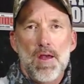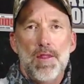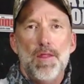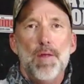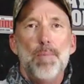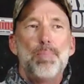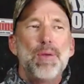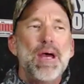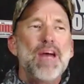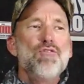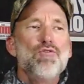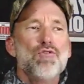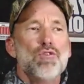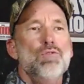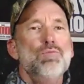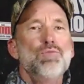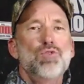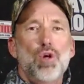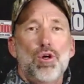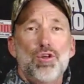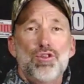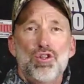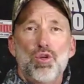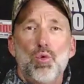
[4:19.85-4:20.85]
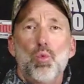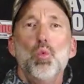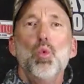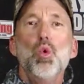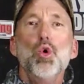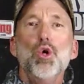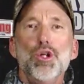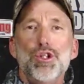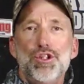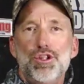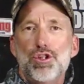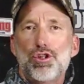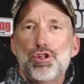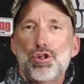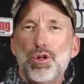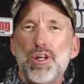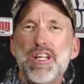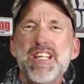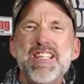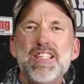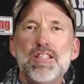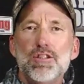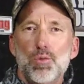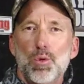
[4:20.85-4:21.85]
The bedrooms are the wood, the
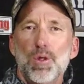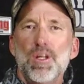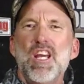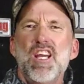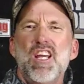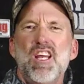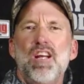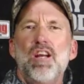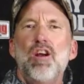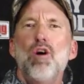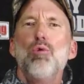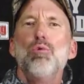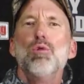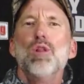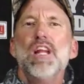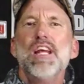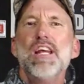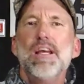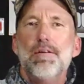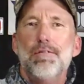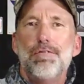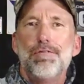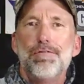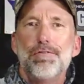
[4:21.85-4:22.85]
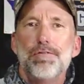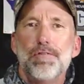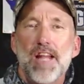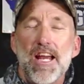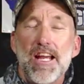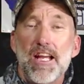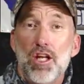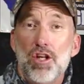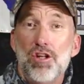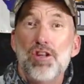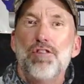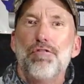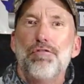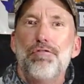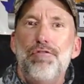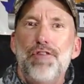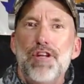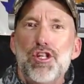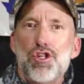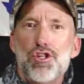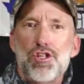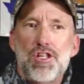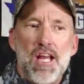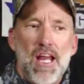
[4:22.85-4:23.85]
trees, where they can go live, like in your
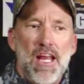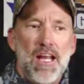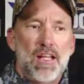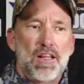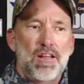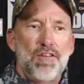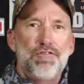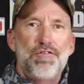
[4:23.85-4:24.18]
fish tank.